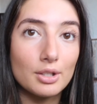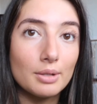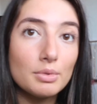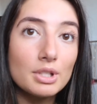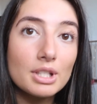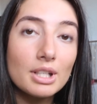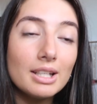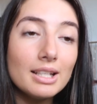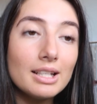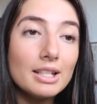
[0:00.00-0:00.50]
so I'm
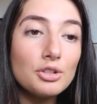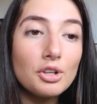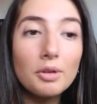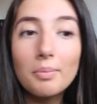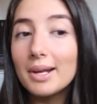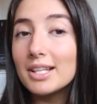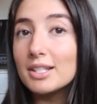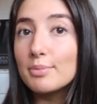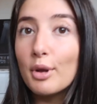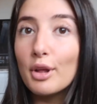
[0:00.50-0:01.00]
just gonna drink
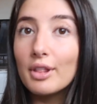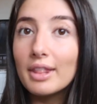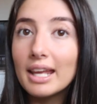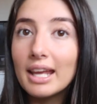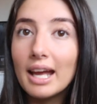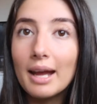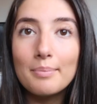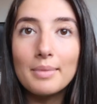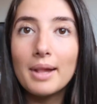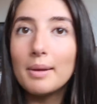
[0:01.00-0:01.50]
my
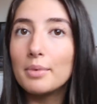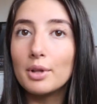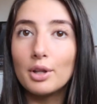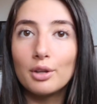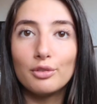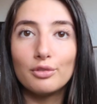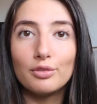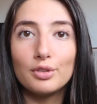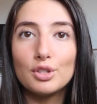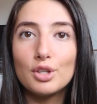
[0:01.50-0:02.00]
smoothie. I blabble
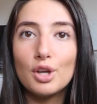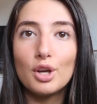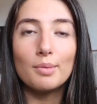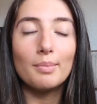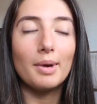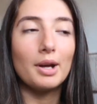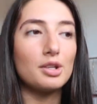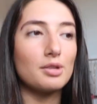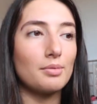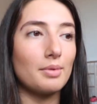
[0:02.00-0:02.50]
on for too
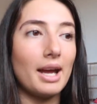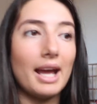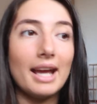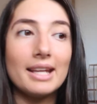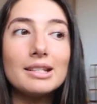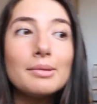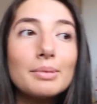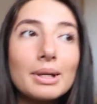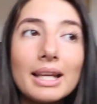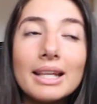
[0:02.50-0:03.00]
much. I'm gonna
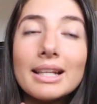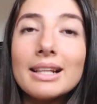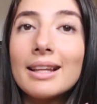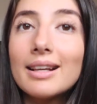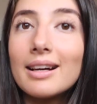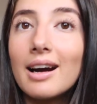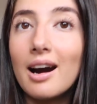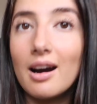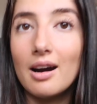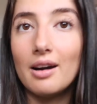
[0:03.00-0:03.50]
end up cutting
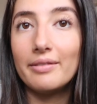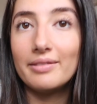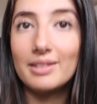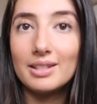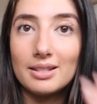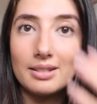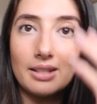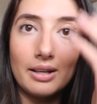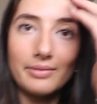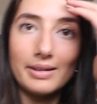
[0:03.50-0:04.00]
like half
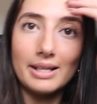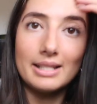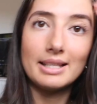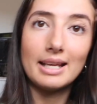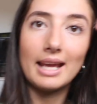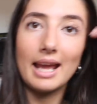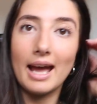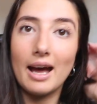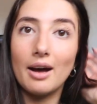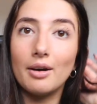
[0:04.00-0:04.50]
the stuff I
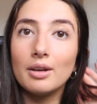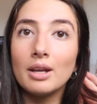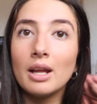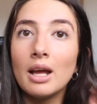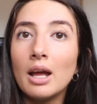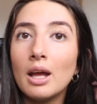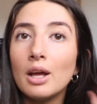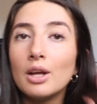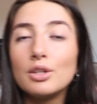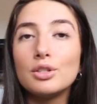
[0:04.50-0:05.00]
say out.
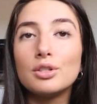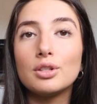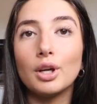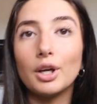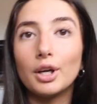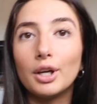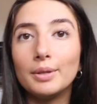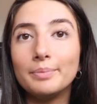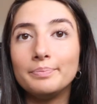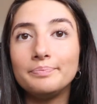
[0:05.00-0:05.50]

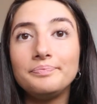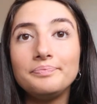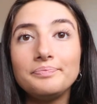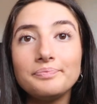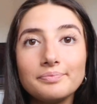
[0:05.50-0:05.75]
So